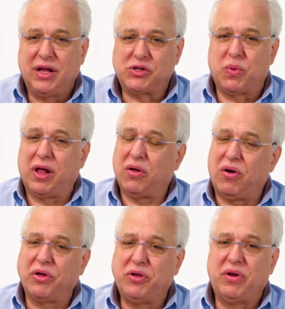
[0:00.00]
As well,
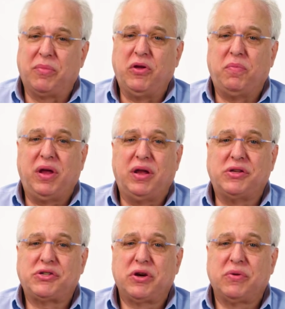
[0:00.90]
all UWP-D
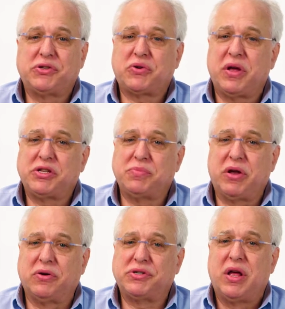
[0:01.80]
series
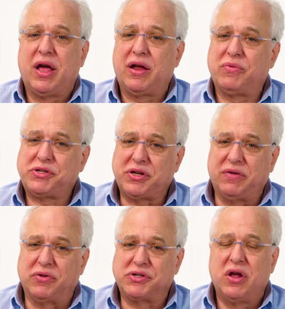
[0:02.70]
transmitters and
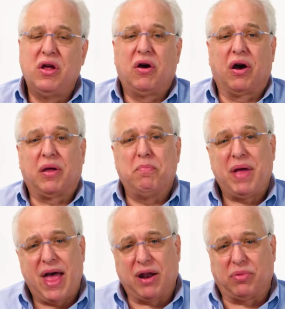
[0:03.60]
receivers are
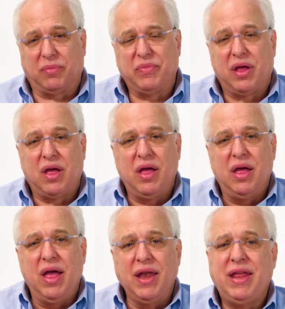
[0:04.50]
compatible,
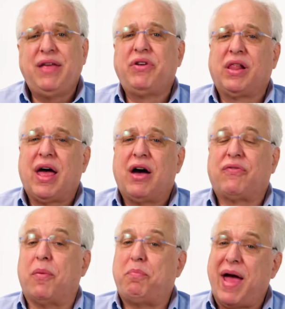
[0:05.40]
and even allow
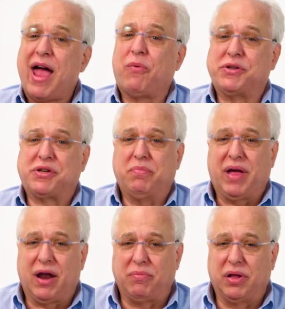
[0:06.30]
for backwards
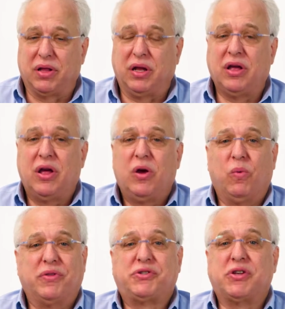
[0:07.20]
compatibility
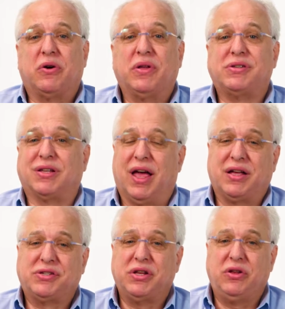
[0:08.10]
with Sony's
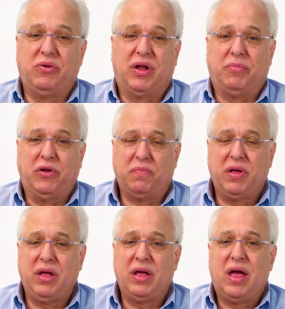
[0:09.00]
legacy
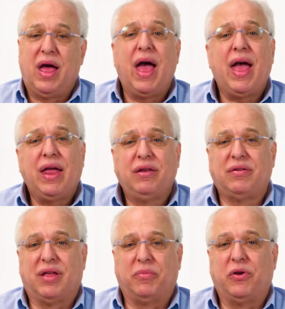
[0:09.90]
UWP and
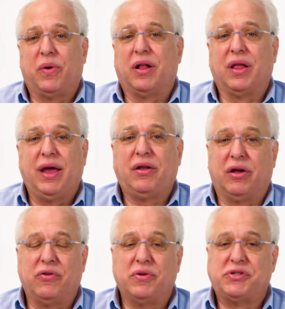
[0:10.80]

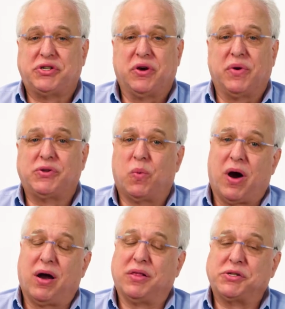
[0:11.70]
WL800 series
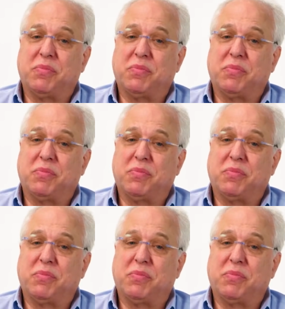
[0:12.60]
wireless